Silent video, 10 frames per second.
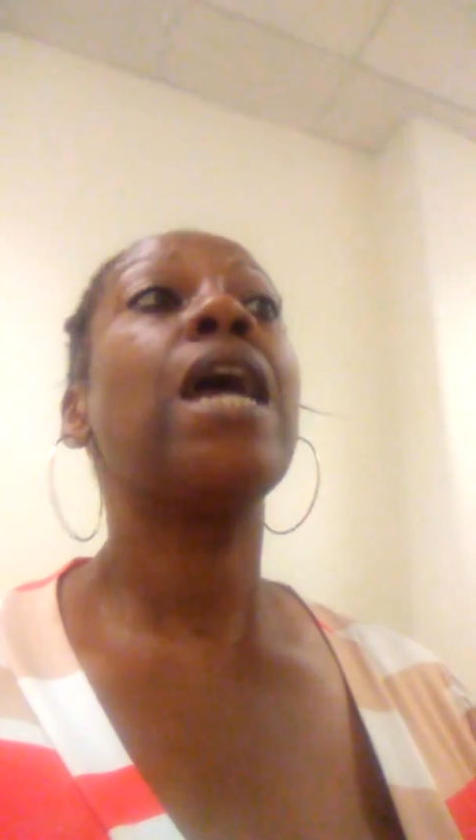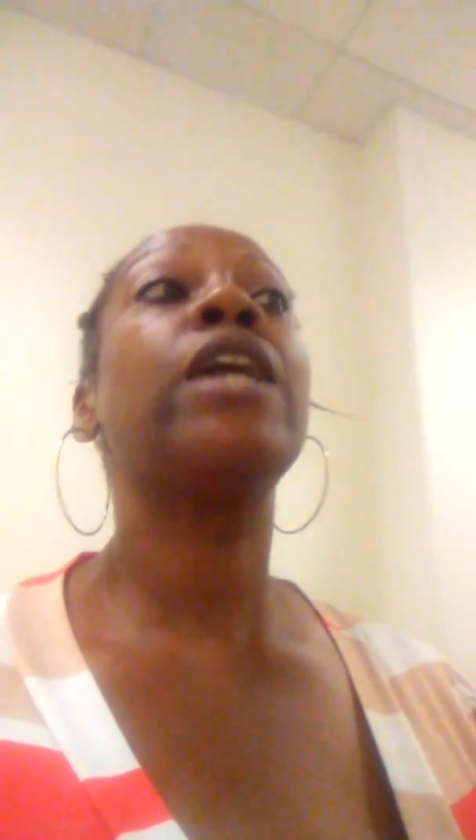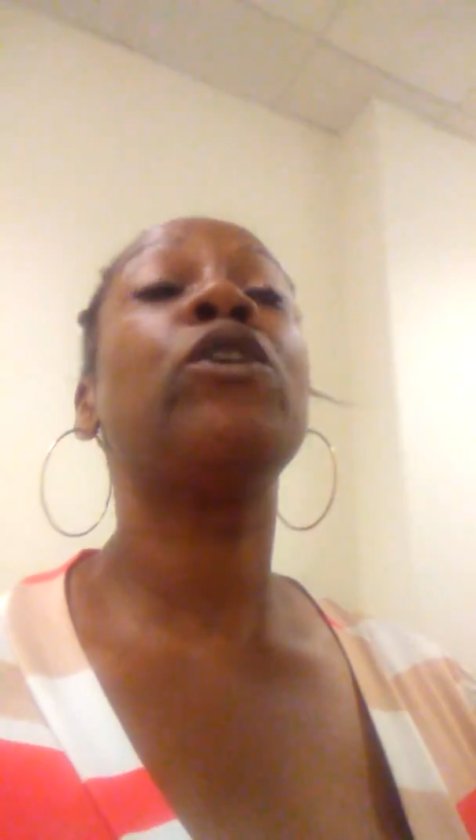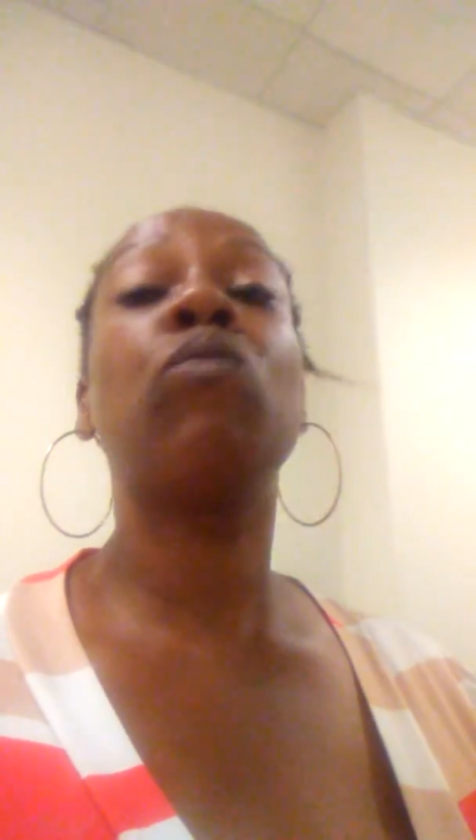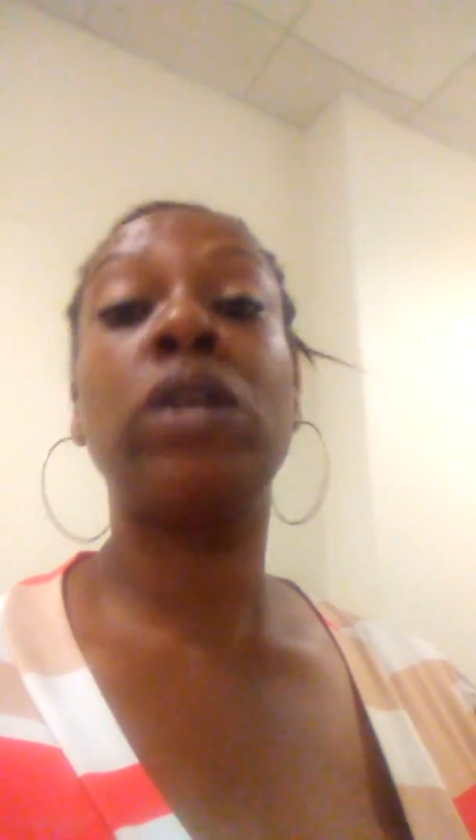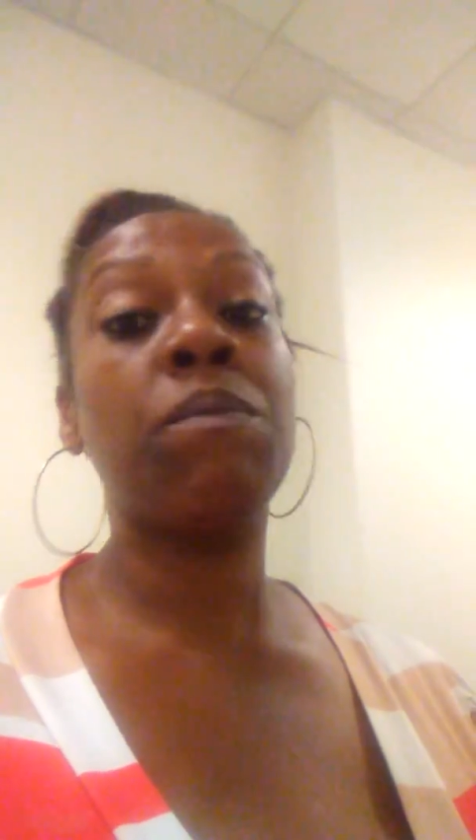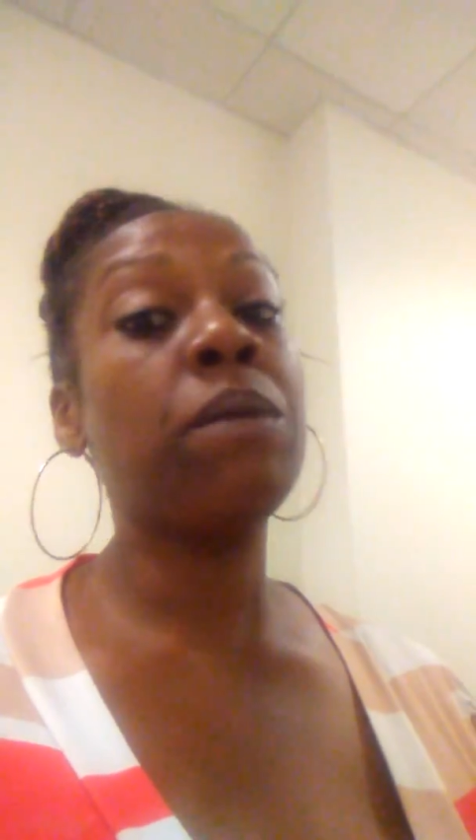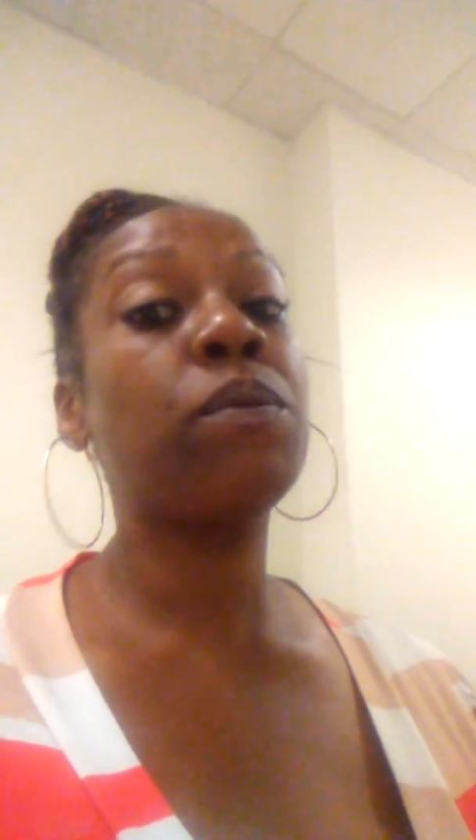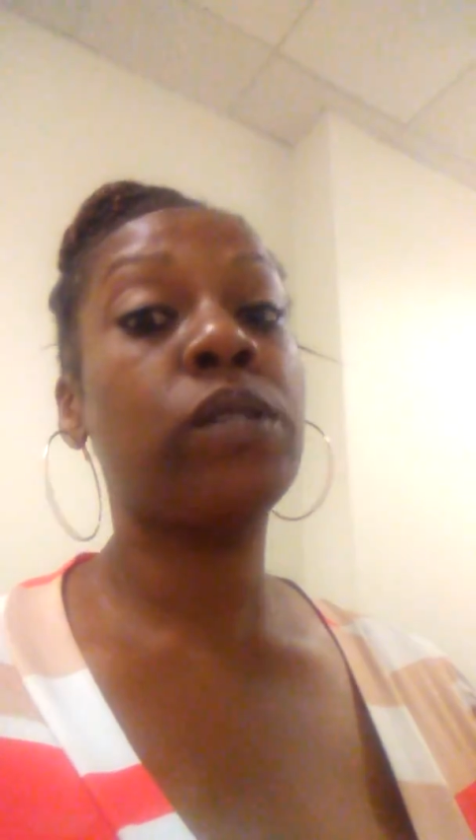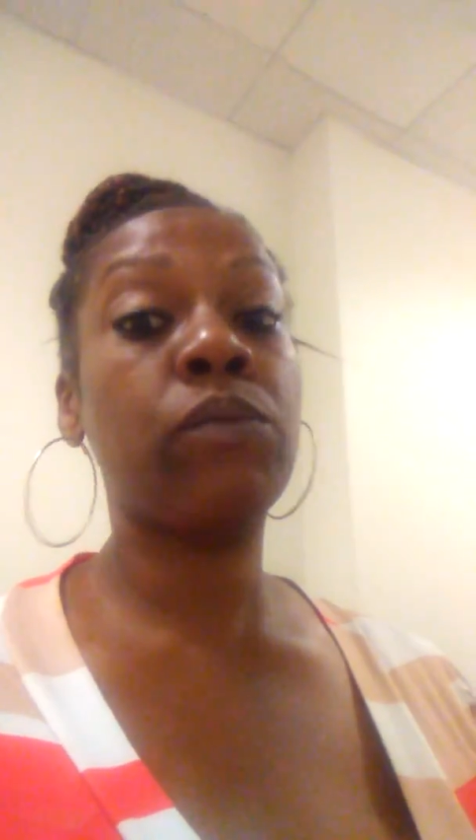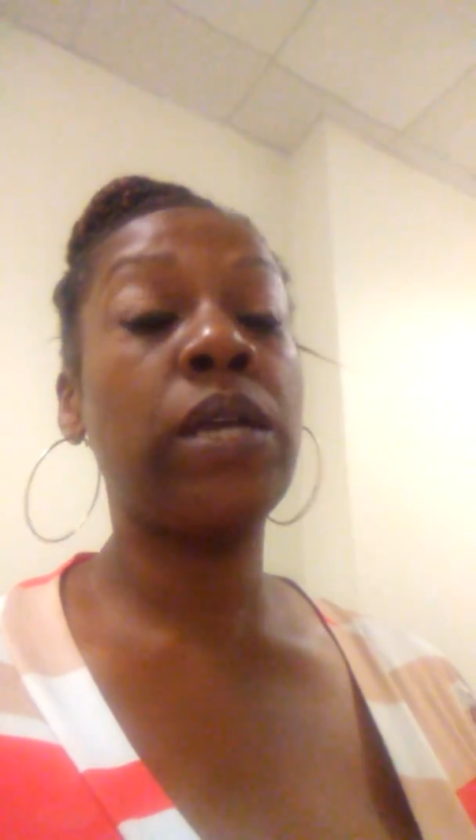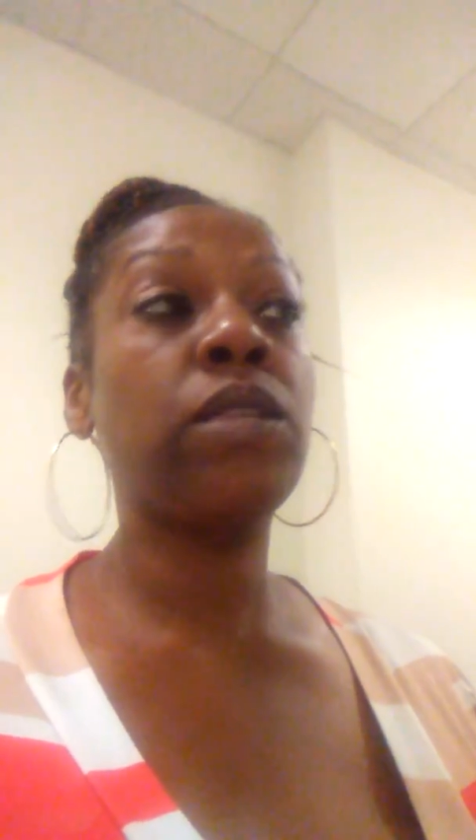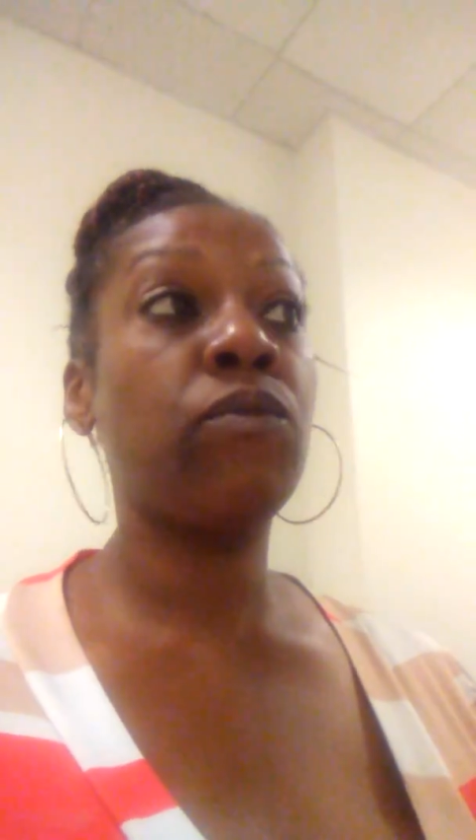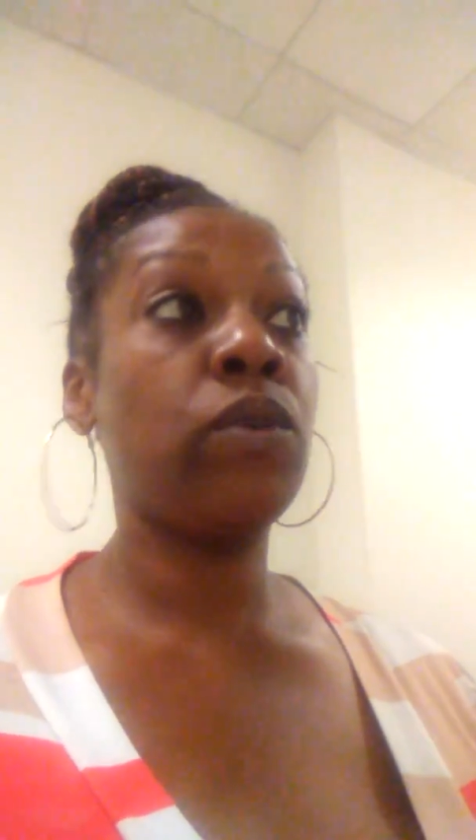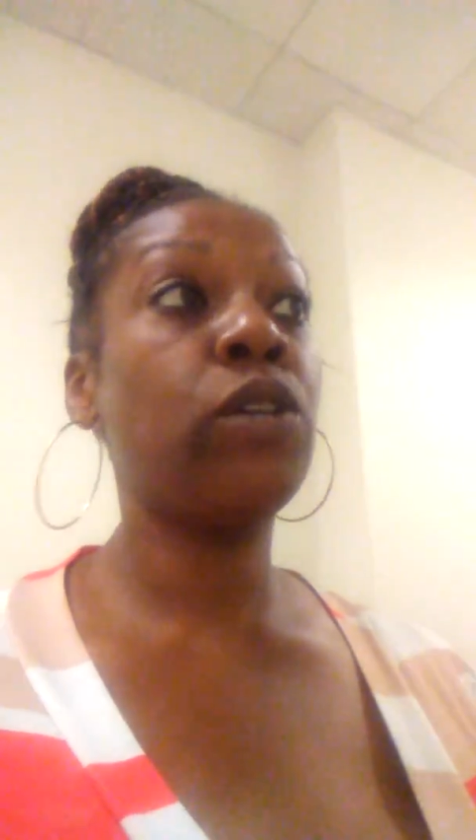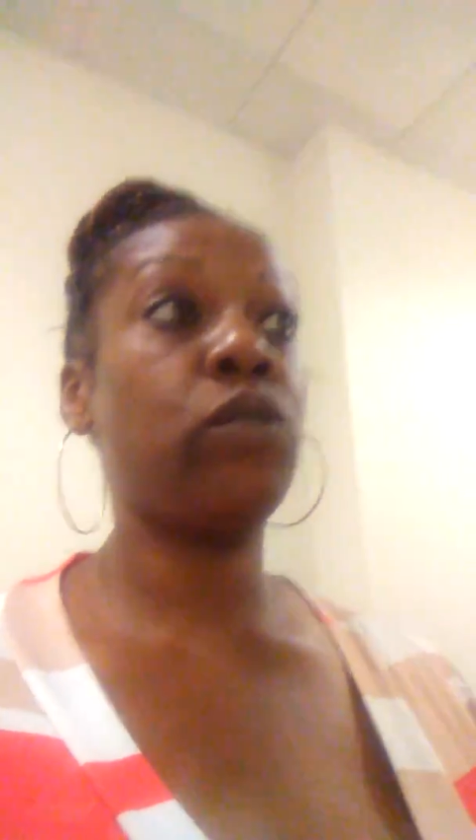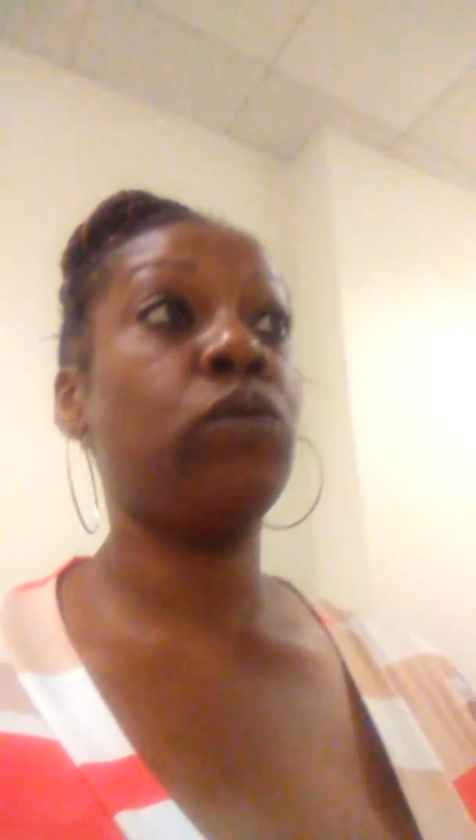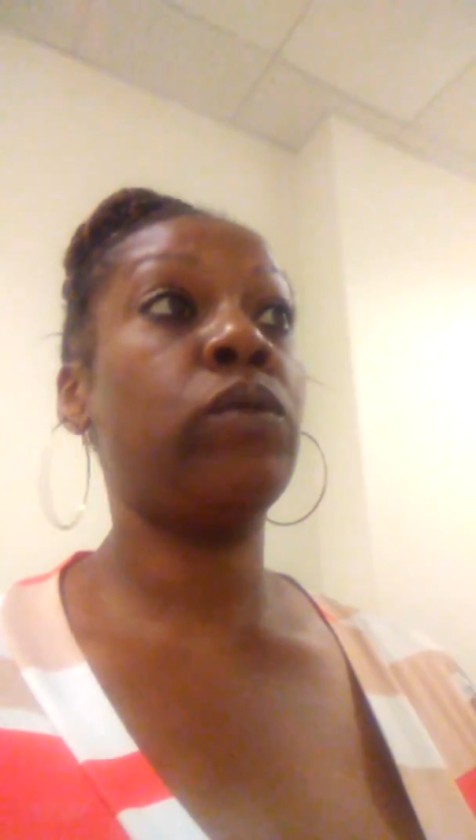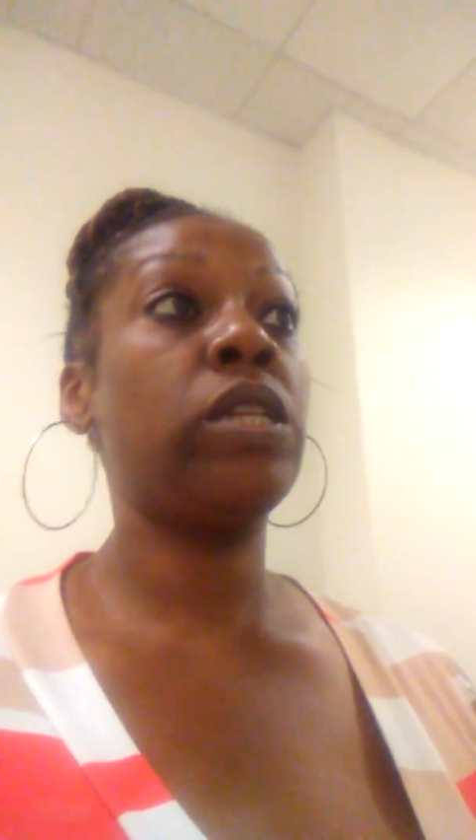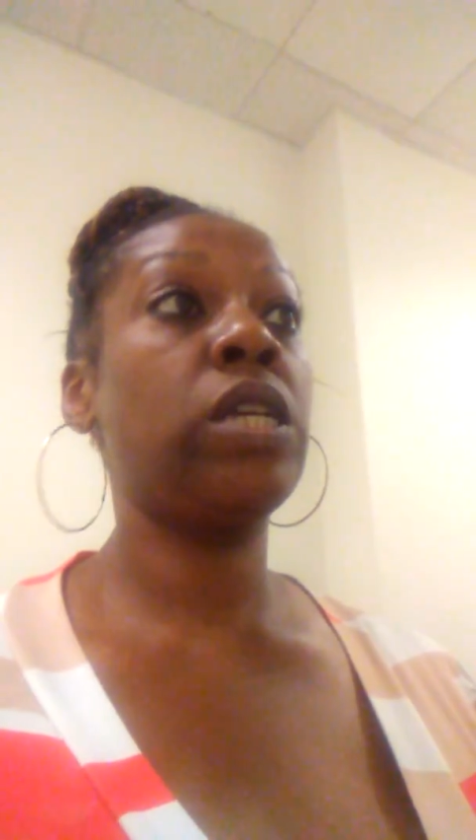and you want to be persuasive when you're
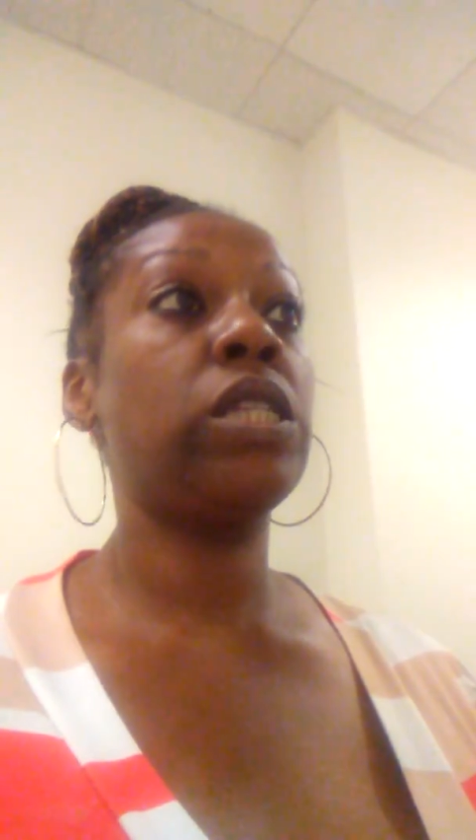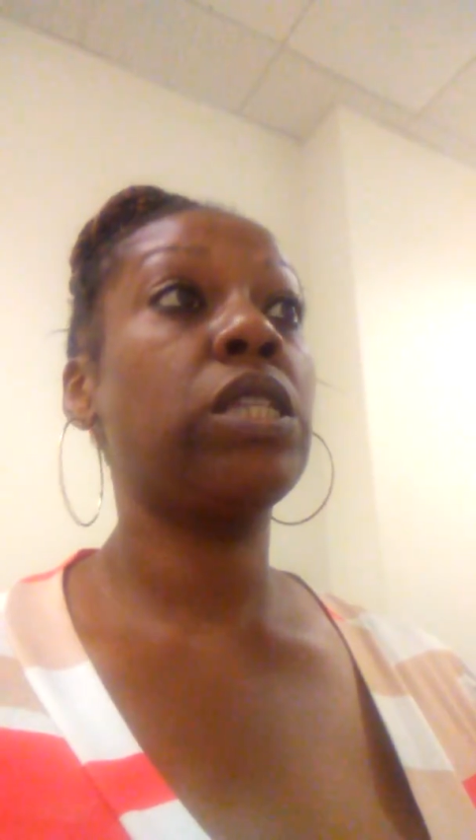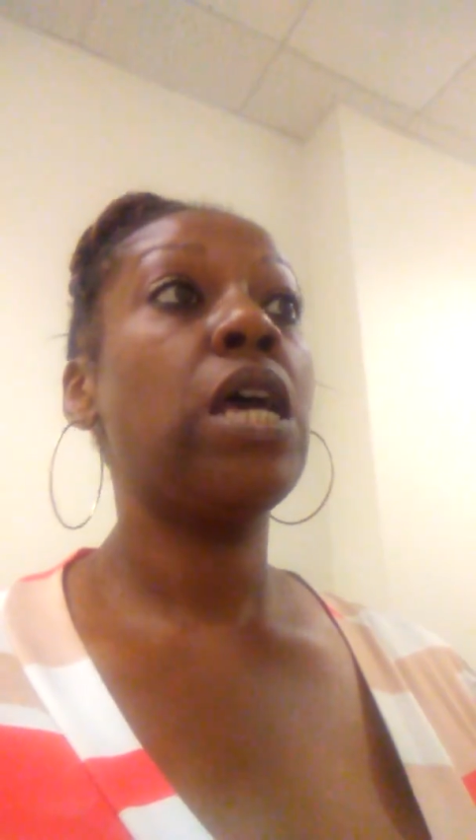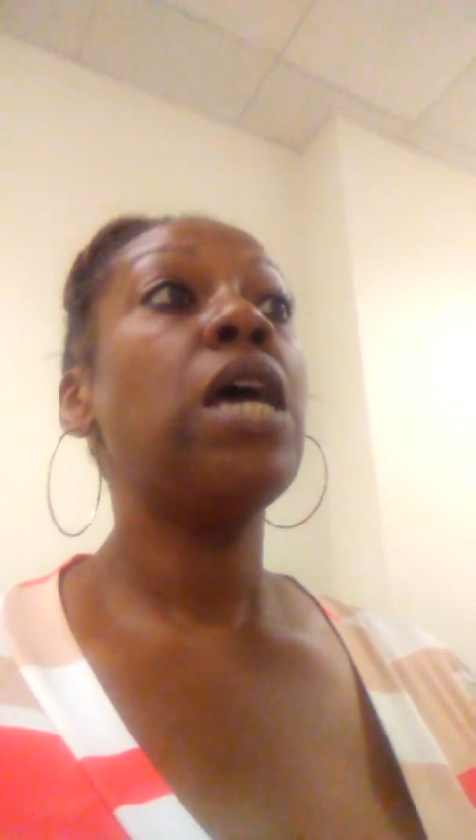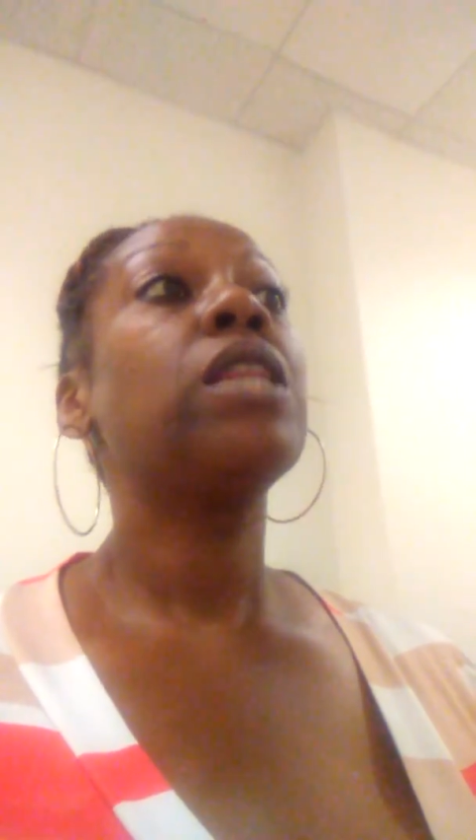doing this.